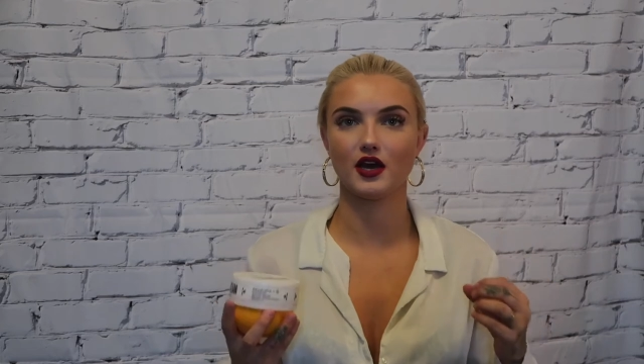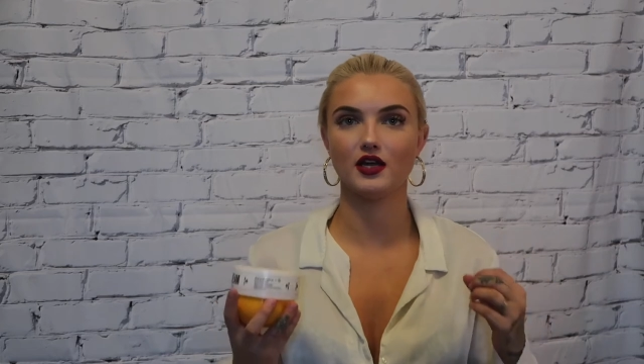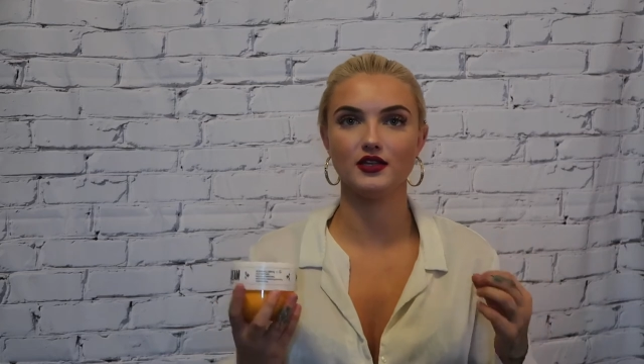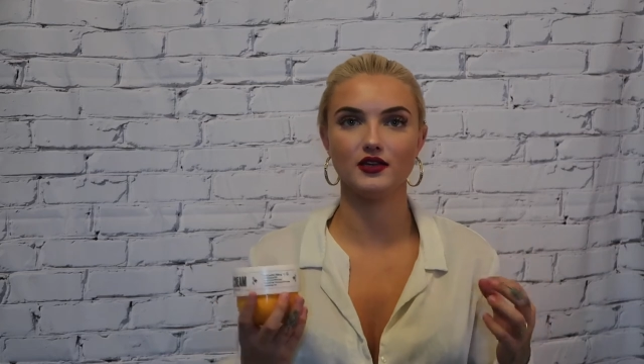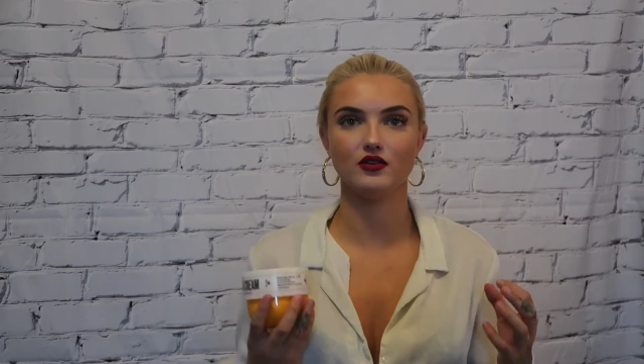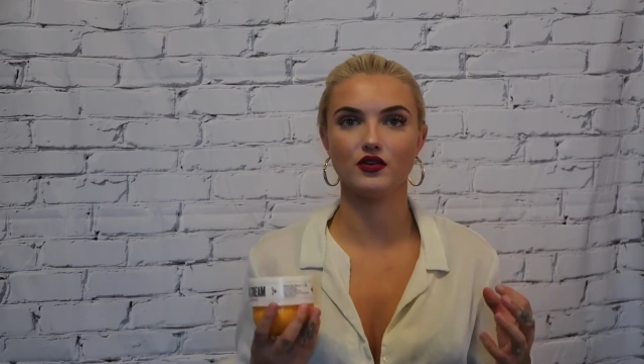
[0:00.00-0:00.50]
a
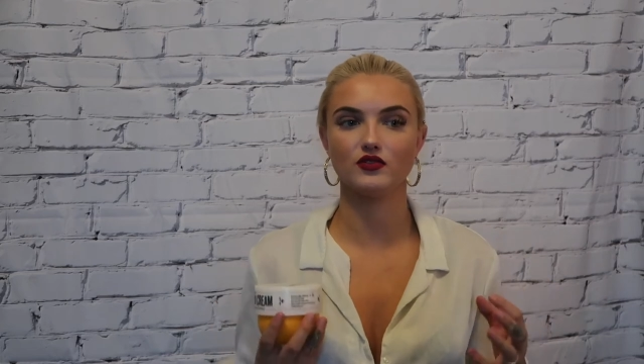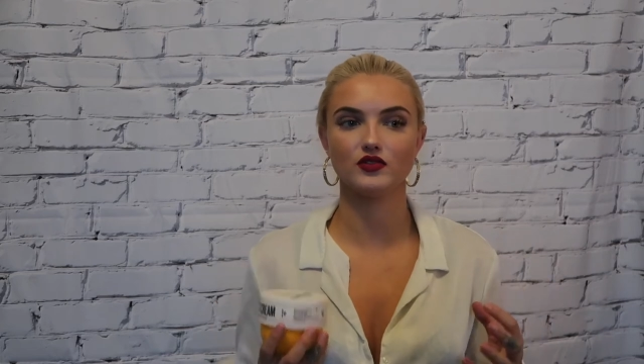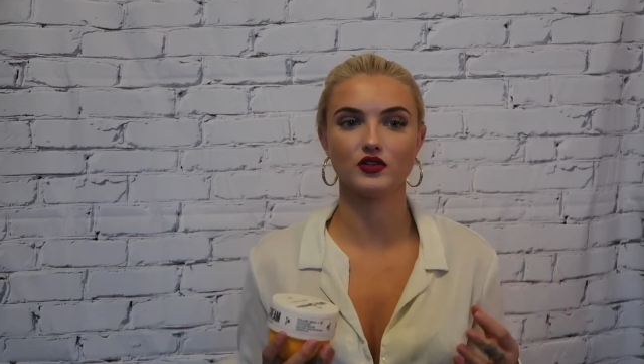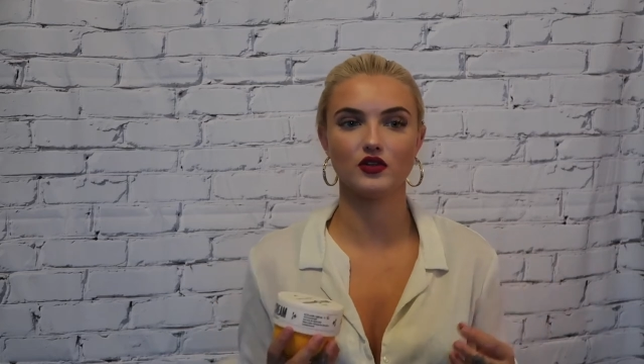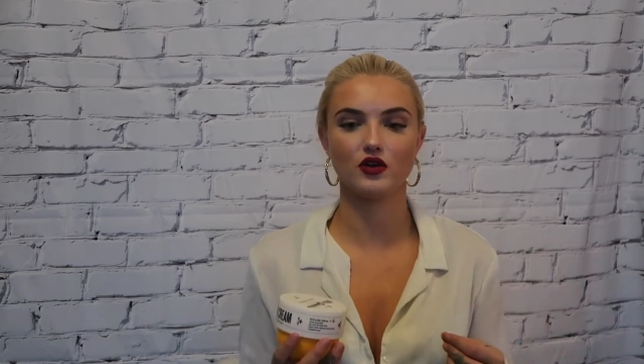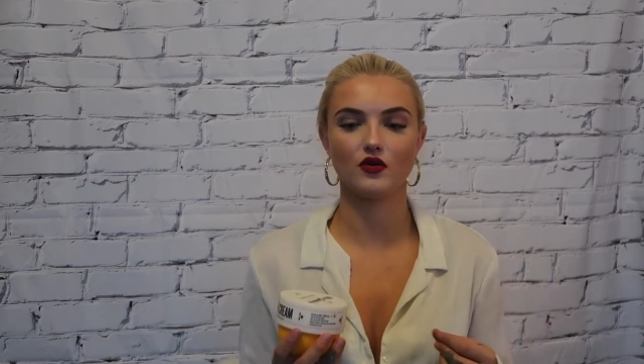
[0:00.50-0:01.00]
little goes
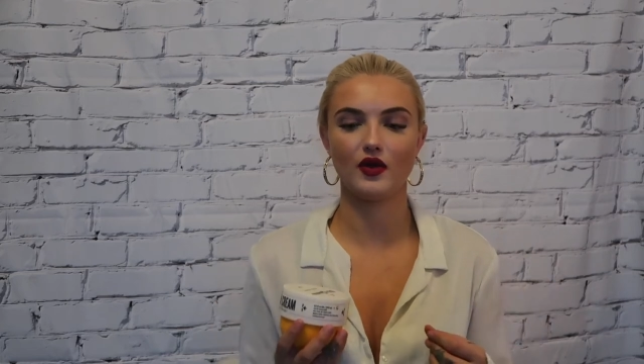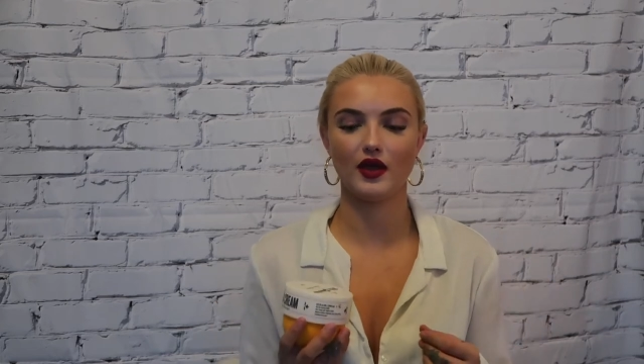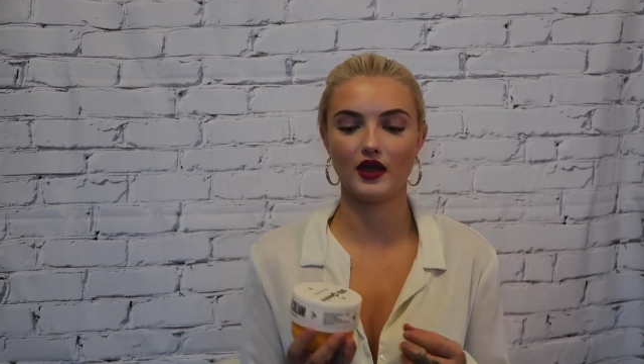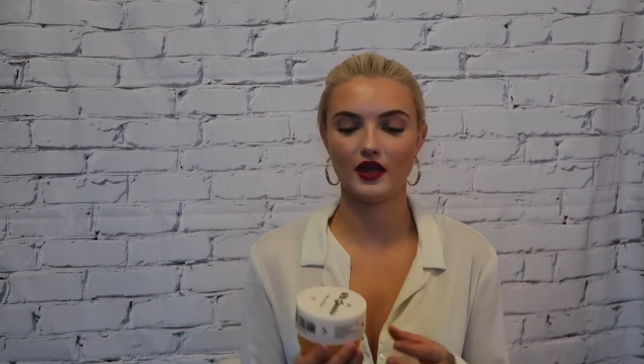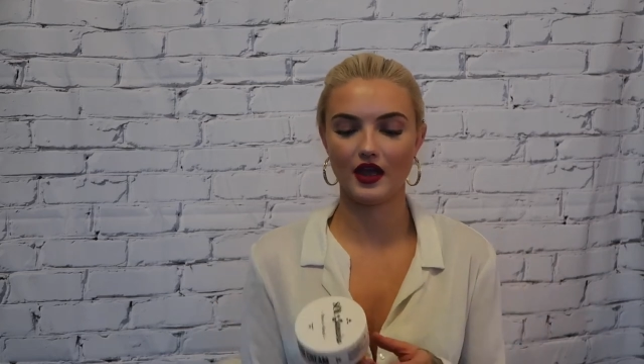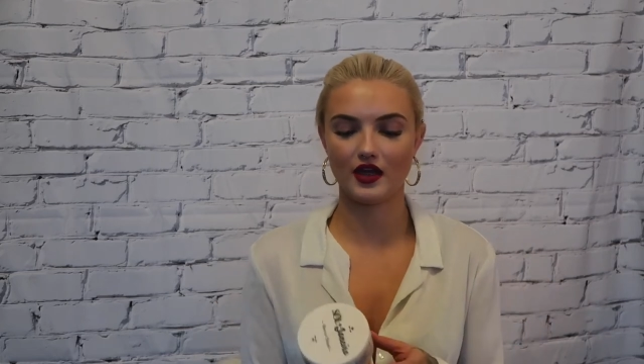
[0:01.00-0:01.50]
a long
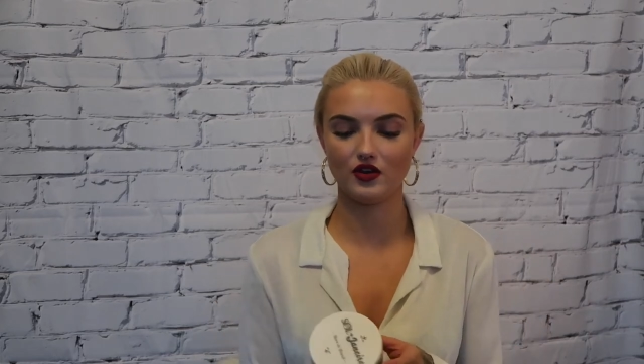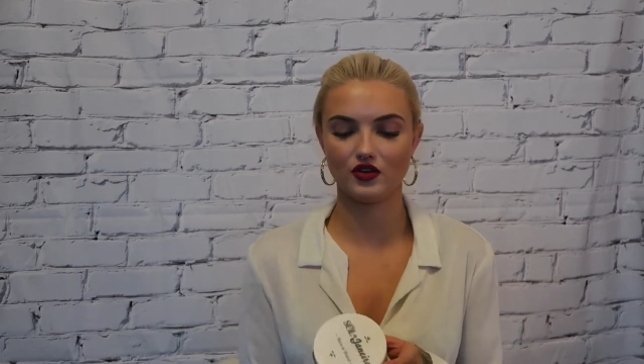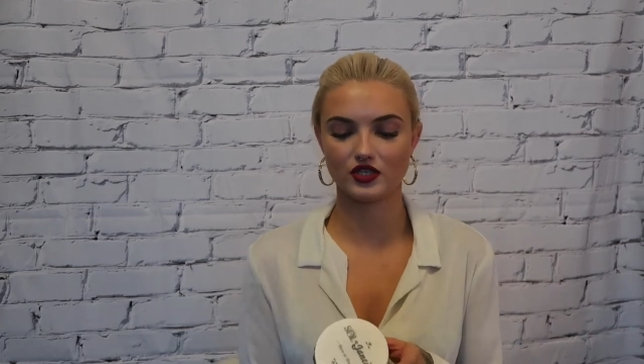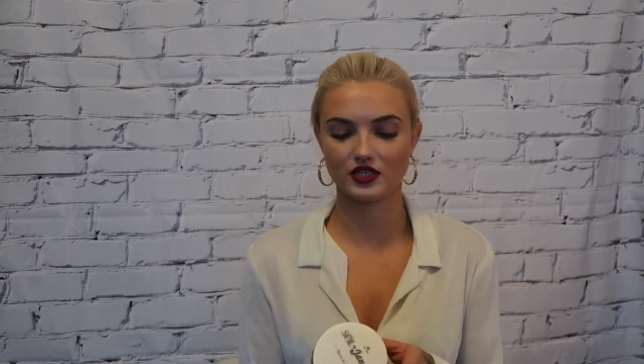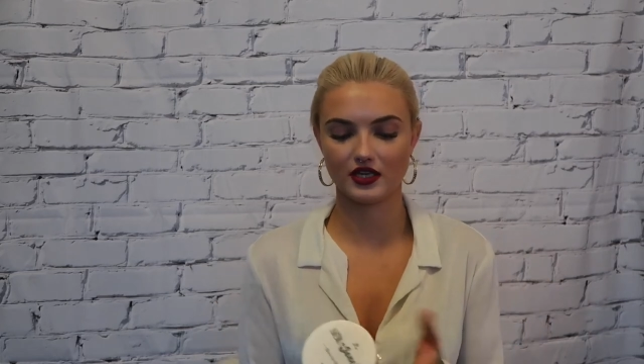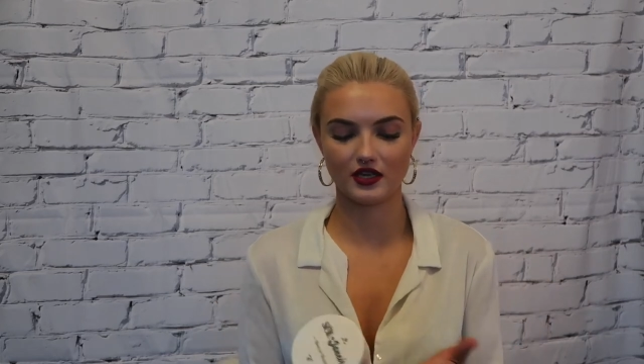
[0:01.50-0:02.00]
way and your
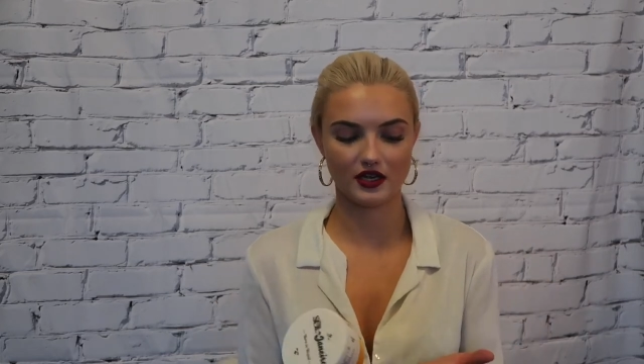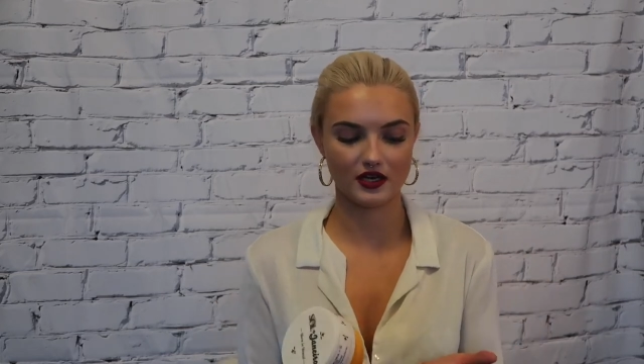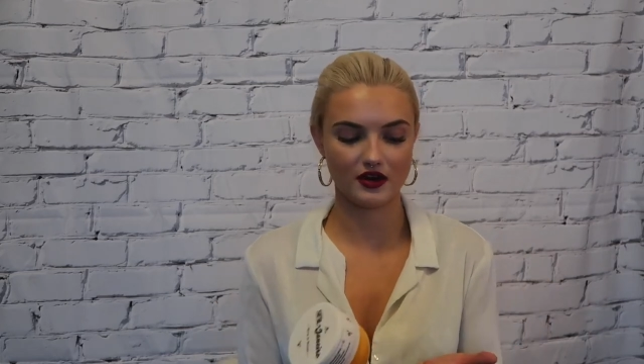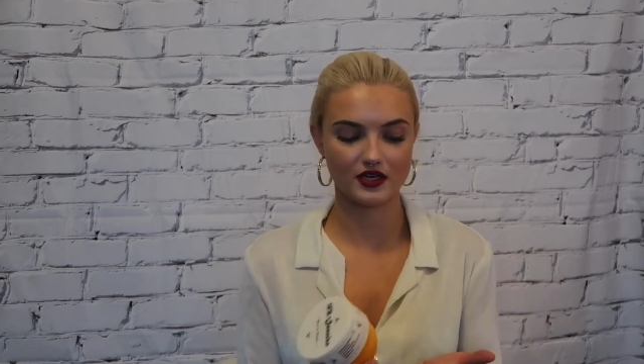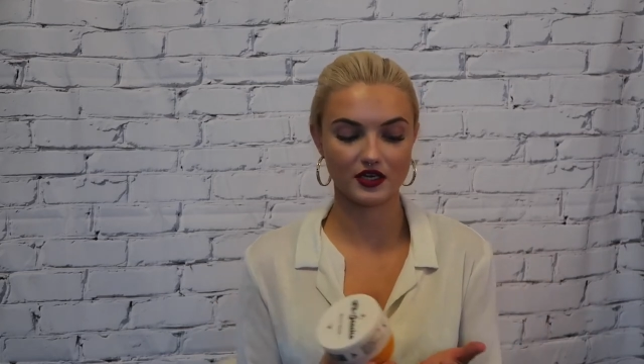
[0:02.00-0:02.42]
skin